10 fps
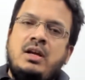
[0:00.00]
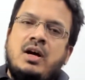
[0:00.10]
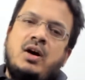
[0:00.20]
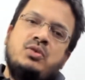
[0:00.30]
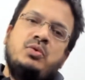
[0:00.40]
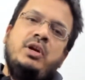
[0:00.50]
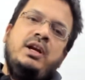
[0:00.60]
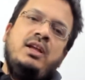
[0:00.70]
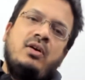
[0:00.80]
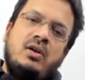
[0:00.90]
Or should
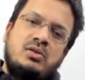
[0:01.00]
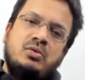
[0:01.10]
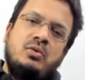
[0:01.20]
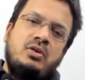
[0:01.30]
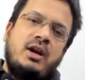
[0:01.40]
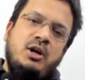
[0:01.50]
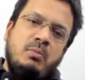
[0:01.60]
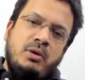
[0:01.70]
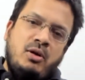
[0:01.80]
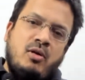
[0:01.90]
India also try to
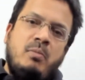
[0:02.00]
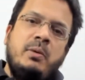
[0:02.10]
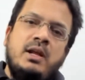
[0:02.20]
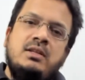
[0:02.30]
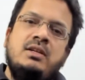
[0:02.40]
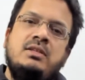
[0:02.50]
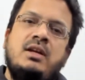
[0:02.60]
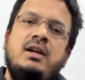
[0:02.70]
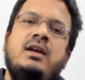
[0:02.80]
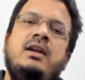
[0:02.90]
build competencies
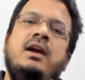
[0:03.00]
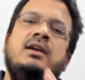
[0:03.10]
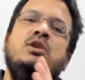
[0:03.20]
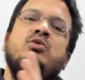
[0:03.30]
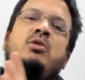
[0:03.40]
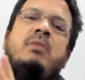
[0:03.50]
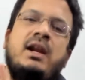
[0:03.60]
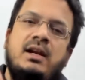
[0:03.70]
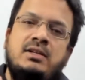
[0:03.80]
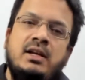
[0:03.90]
and create its own
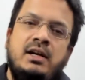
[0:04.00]
market share?